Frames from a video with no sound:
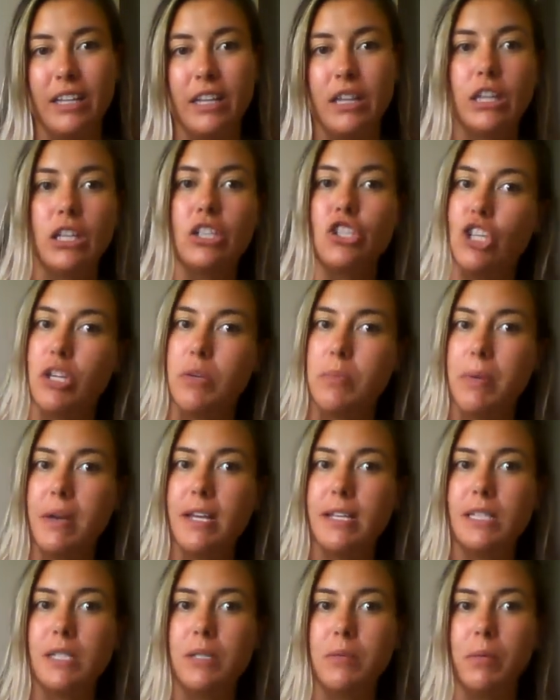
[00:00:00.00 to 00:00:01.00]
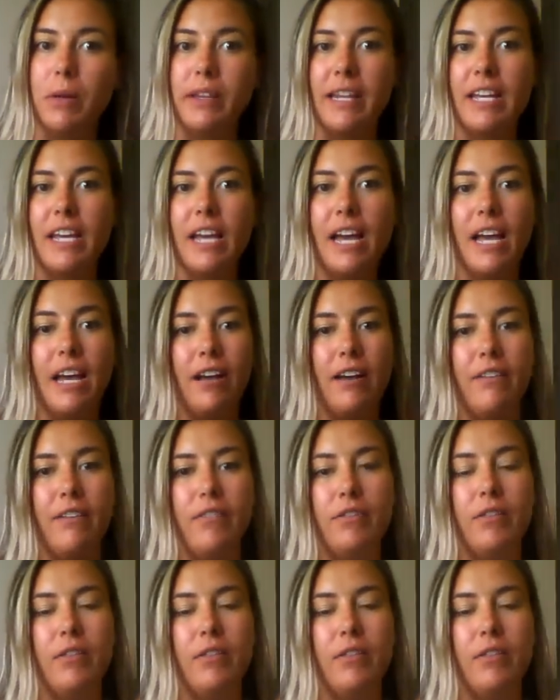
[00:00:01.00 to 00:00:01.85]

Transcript: the cheapest, but they have,